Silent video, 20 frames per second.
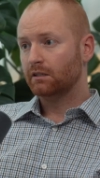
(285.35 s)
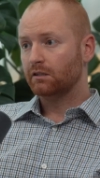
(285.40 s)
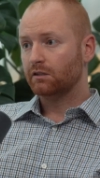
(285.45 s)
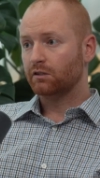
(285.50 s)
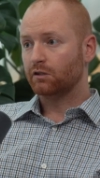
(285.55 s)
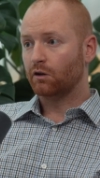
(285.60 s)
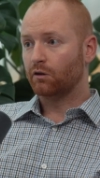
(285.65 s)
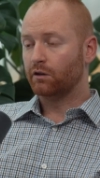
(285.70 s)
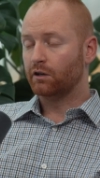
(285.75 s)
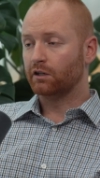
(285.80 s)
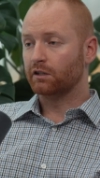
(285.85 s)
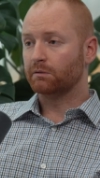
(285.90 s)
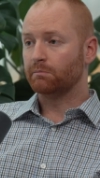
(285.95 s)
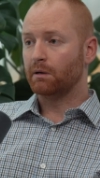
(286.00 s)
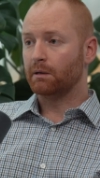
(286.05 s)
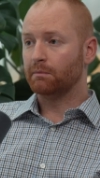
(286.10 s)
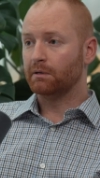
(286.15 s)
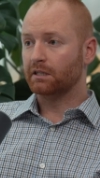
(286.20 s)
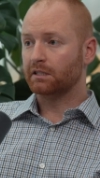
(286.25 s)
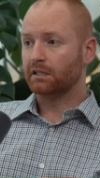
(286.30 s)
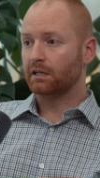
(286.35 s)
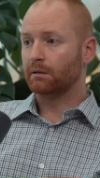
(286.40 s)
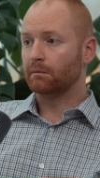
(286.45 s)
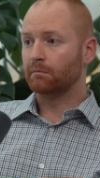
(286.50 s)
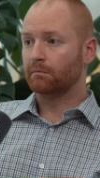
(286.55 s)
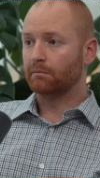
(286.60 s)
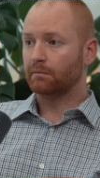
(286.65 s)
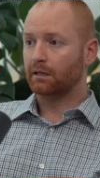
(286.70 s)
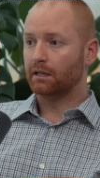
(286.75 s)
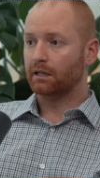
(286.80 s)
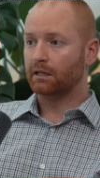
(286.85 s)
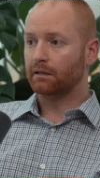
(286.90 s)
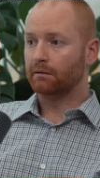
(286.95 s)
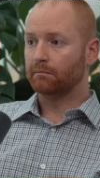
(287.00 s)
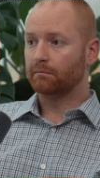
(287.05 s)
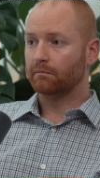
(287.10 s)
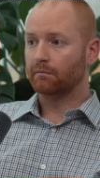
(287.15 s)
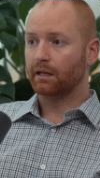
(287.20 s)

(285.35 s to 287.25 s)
So there's maybe some